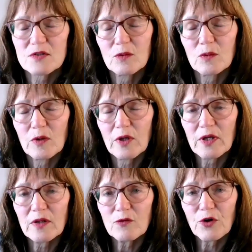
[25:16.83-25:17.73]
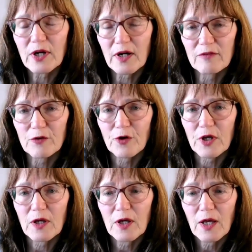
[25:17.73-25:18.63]
So in
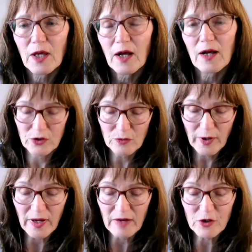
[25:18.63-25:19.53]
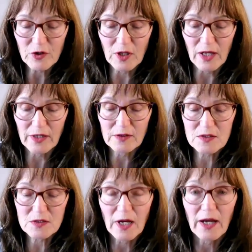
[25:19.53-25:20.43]
recovery, when you have your
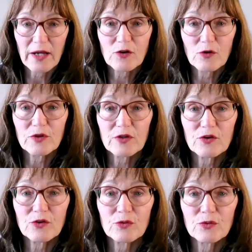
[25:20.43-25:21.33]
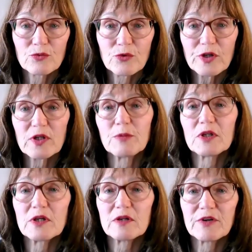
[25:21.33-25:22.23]
clients, I know that you really
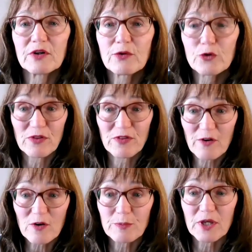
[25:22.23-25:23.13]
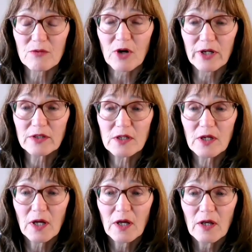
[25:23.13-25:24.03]
believe in group therapy, right?
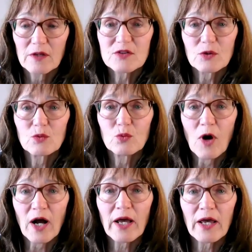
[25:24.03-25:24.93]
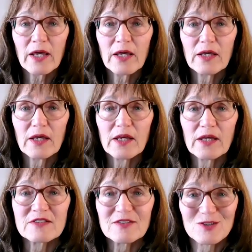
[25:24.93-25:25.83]
So why
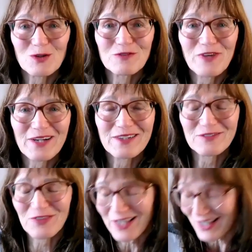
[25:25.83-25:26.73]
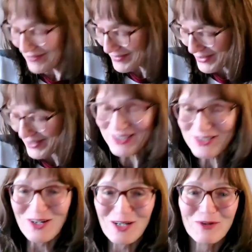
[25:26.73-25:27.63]
is it so effective? Like even when
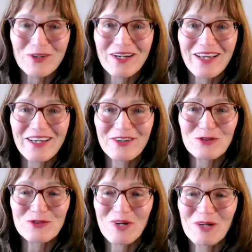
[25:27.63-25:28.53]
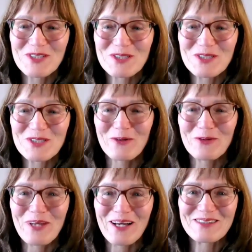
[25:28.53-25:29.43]
I talk about it, I get goosebumps. So
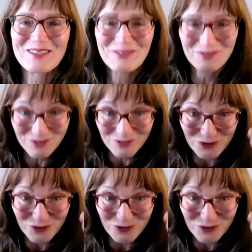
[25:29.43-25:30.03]
I know that's